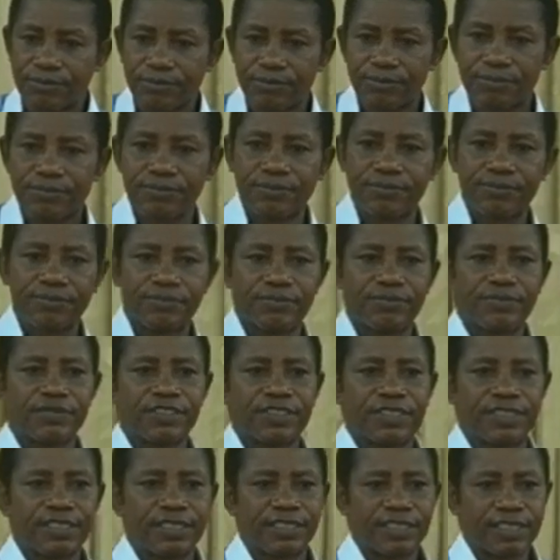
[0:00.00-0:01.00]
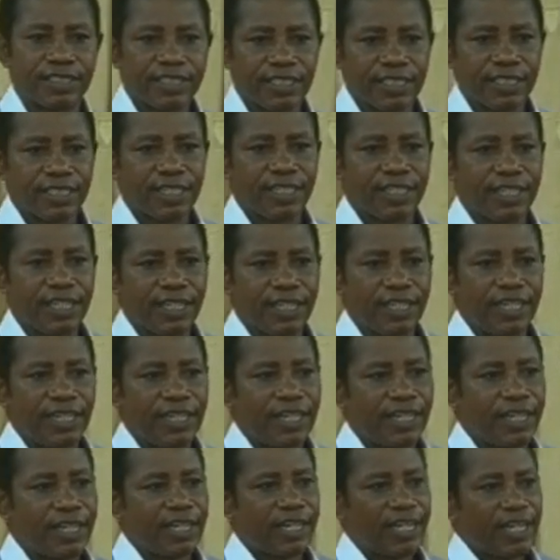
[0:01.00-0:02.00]

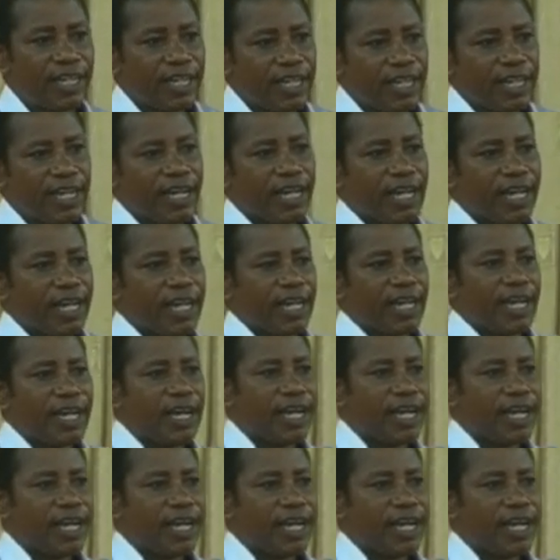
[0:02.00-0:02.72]
[no speech]